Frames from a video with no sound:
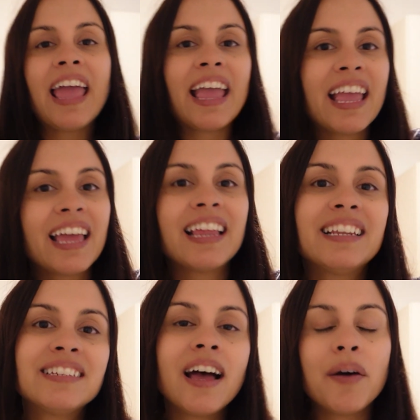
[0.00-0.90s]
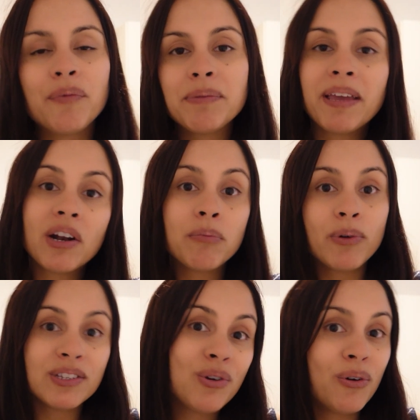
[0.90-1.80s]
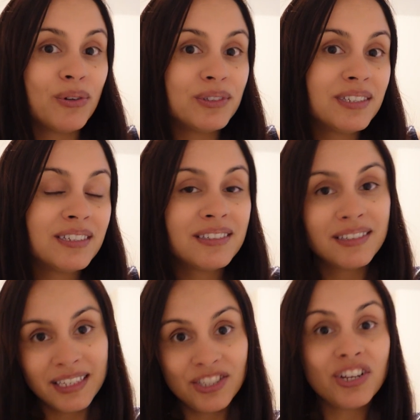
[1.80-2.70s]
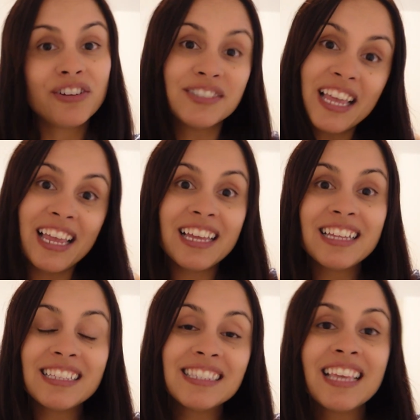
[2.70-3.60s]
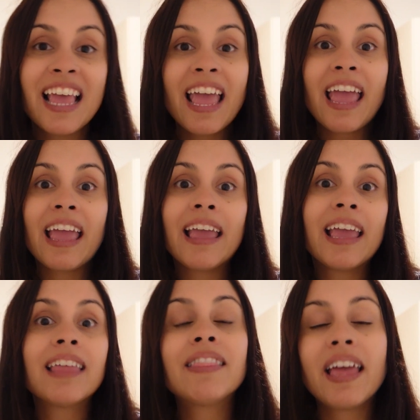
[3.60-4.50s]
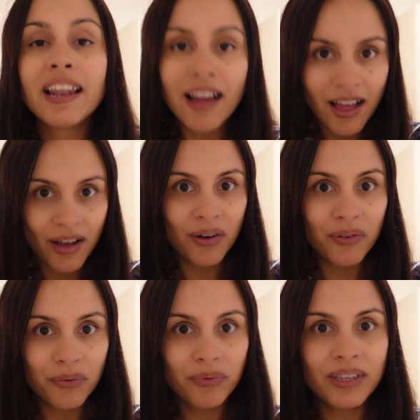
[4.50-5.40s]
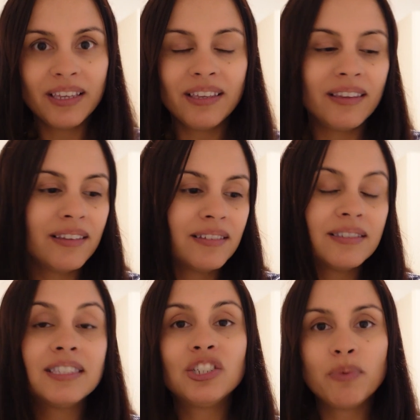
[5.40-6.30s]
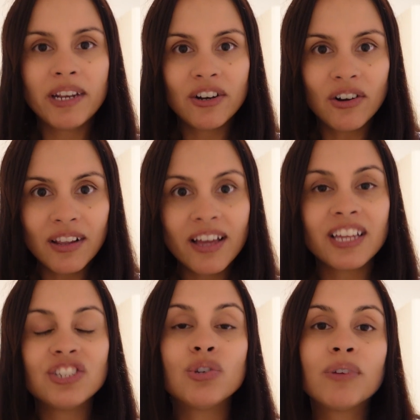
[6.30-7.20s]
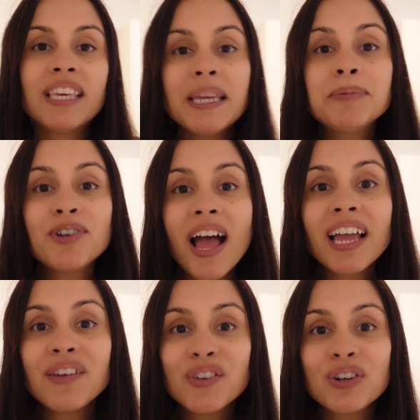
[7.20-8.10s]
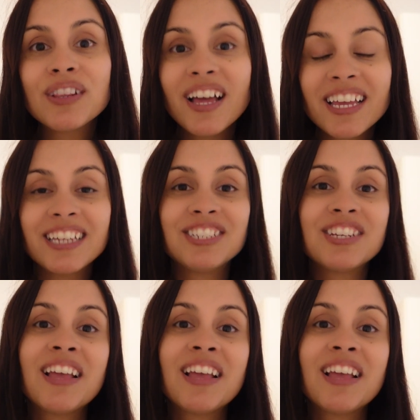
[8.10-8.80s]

And we made our boys hold each other's hands, and then we situated our luggage. So keep track of your luggage.